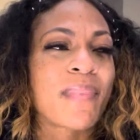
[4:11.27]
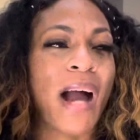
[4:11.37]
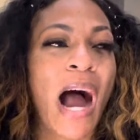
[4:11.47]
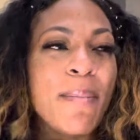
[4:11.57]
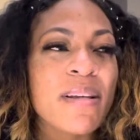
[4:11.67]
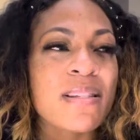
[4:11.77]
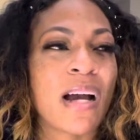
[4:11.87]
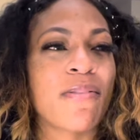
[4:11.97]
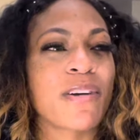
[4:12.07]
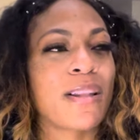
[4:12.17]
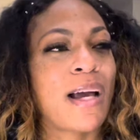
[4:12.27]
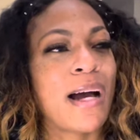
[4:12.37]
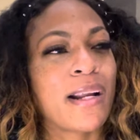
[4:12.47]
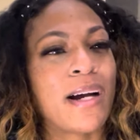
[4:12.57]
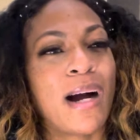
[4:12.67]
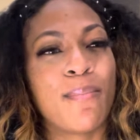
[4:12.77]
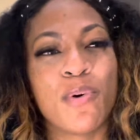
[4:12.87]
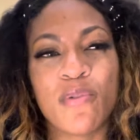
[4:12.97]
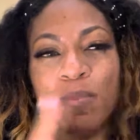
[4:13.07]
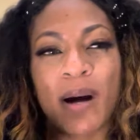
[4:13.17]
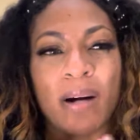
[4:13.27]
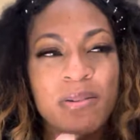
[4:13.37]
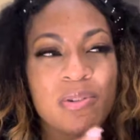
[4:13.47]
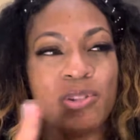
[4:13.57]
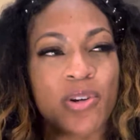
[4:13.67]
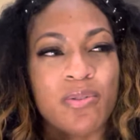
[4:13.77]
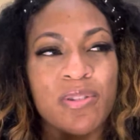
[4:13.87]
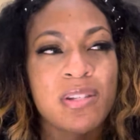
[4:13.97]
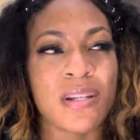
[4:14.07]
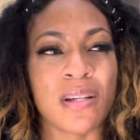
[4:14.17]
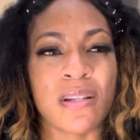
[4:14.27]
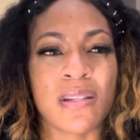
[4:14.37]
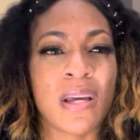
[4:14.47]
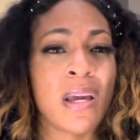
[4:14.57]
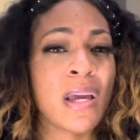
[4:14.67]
I'm in South Carolina. I move about to certain cities